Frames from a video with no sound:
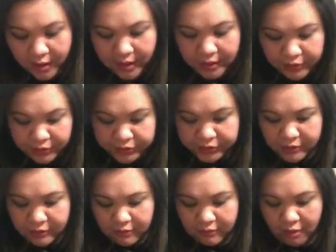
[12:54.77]
And there's
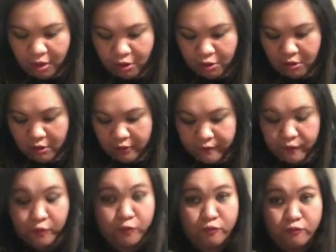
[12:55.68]
still a lot of
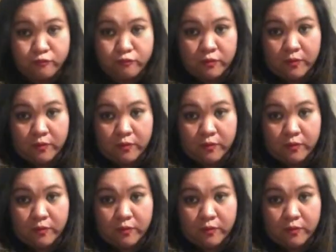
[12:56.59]
room.